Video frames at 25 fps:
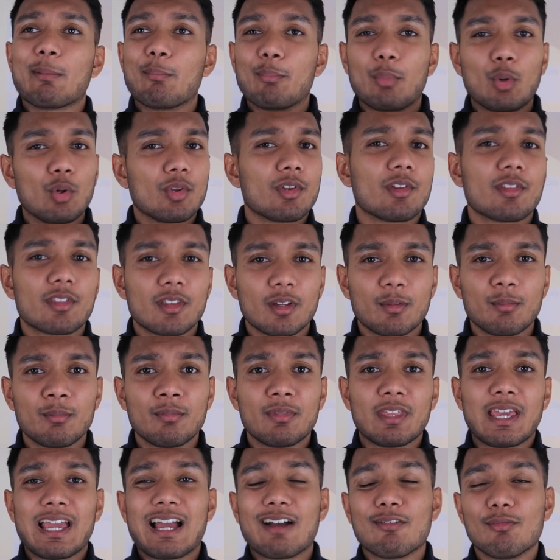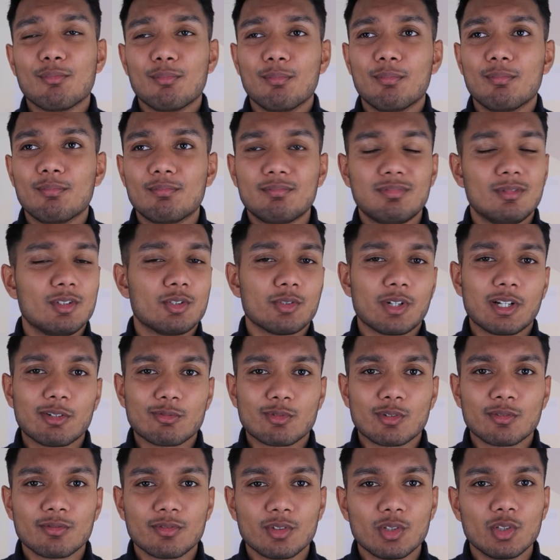that both of them, they have
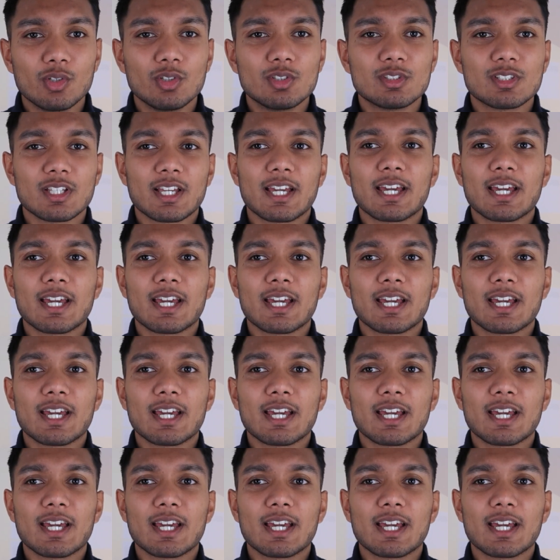great reviews.